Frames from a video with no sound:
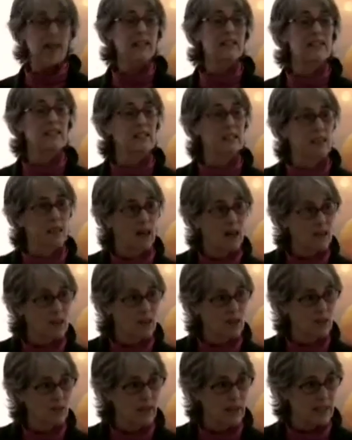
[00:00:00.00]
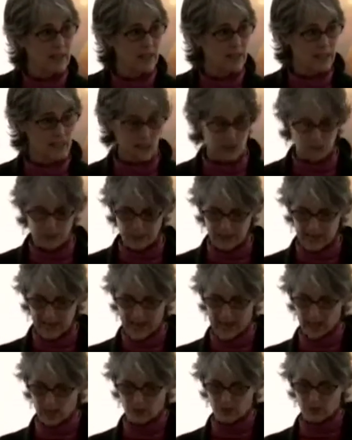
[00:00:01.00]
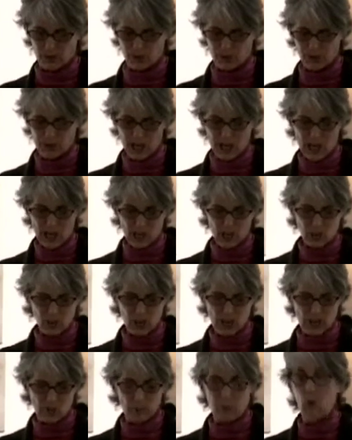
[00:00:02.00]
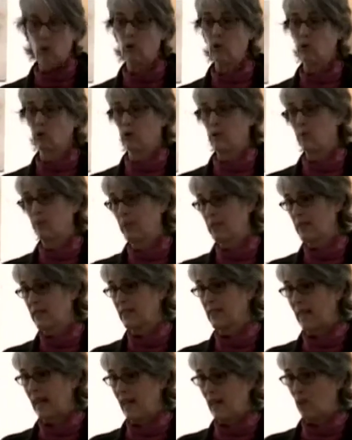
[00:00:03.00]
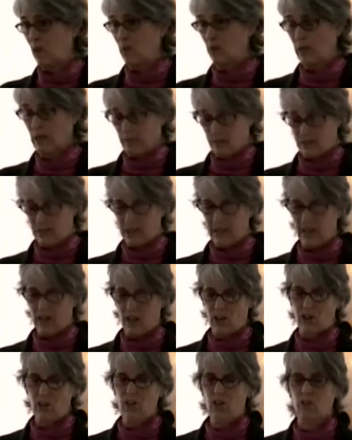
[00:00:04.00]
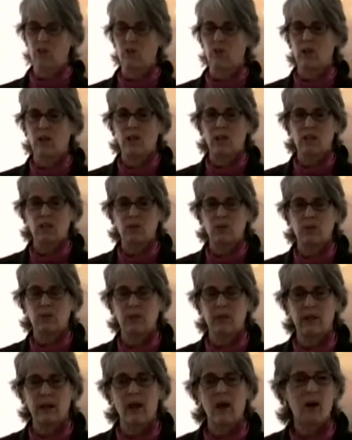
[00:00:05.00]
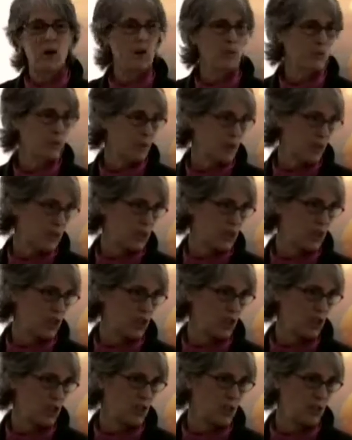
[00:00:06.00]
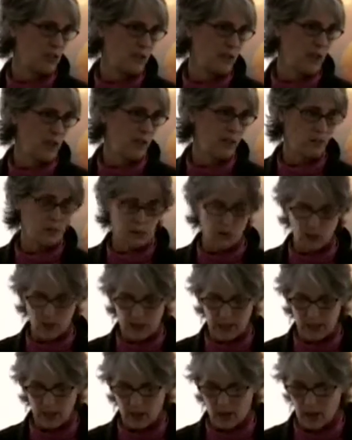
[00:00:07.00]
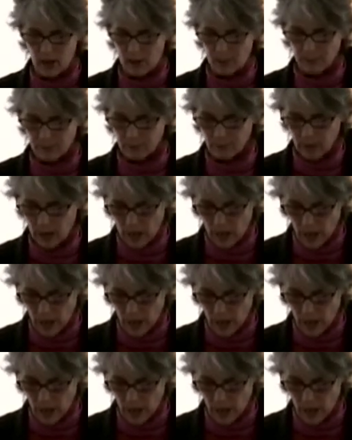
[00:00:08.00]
that it's not all right to submit animals and poultry, pigs, cattle, whatever they are, to really horrible conditions of life, which they are.